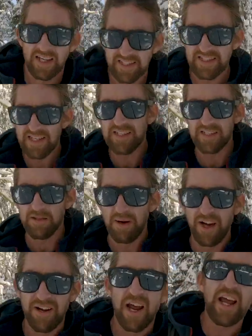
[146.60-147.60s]
it says it's
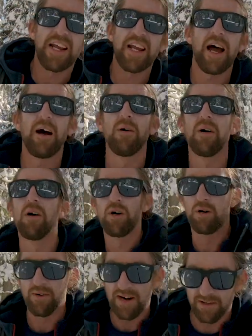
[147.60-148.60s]
about an 8-hour
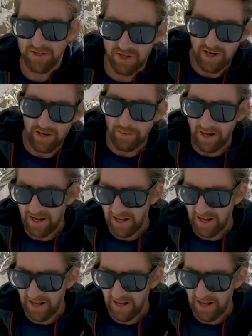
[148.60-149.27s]
round trip.